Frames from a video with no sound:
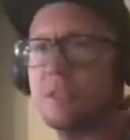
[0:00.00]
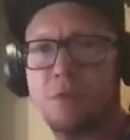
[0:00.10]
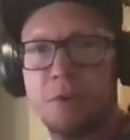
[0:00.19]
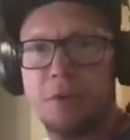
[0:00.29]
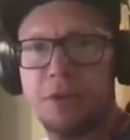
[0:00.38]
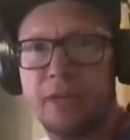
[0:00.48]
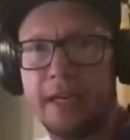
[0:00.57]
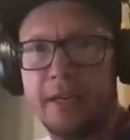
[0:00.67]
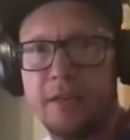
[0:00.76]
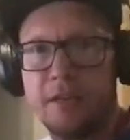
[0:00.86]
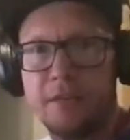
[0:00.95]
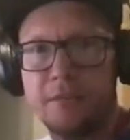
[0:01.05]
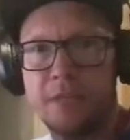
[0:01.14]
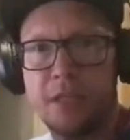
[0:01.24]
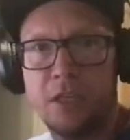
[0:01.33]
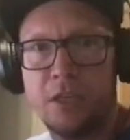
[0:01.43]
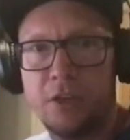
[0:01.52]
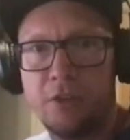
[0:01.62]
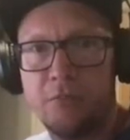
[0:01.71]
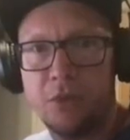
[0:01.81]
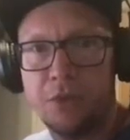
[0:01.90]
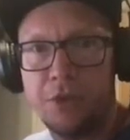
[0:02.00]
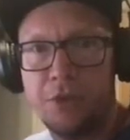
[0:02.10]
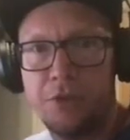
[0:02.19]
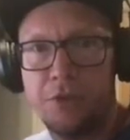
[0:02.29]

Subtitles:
what we're looking at here. The Moyu